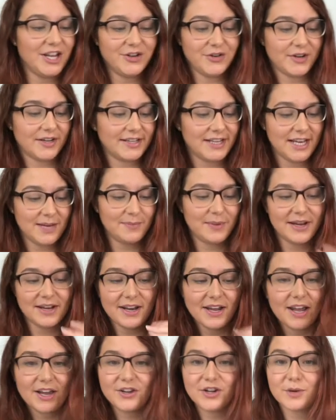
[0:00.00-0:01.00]
You can keep it
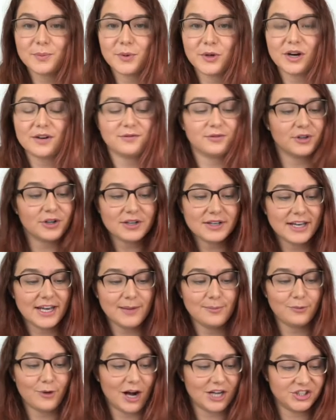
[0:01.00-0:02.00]
in your peripheral,
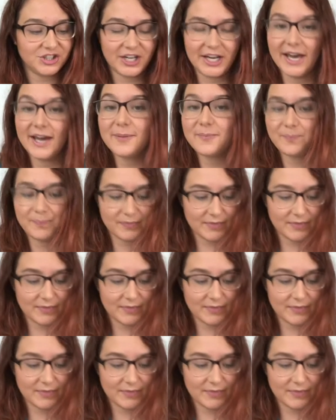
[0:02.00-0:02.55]
keep watching it.